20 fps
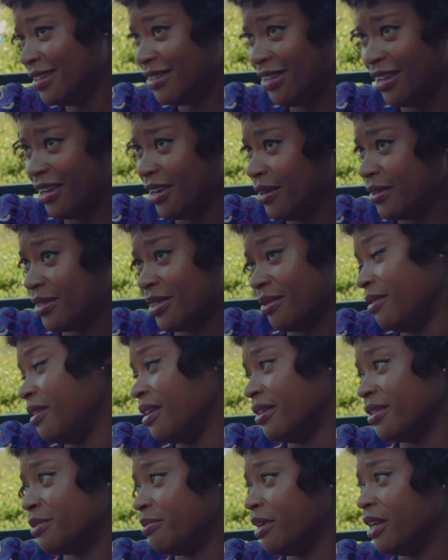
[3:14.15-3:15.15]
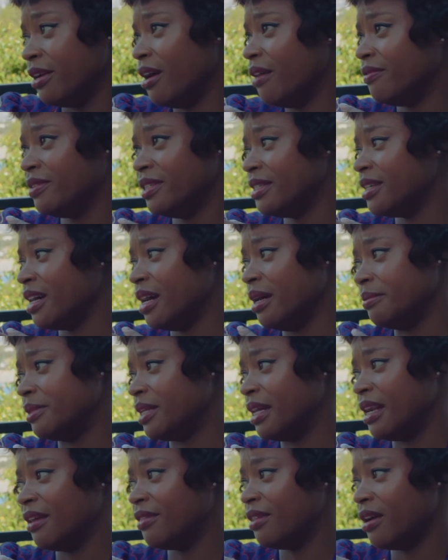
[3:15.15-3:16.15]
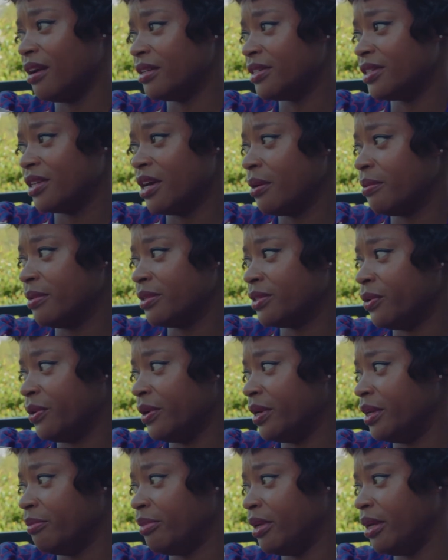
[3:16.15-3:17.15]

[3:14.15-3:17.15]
You know, there's been often times that I thought a song was going to be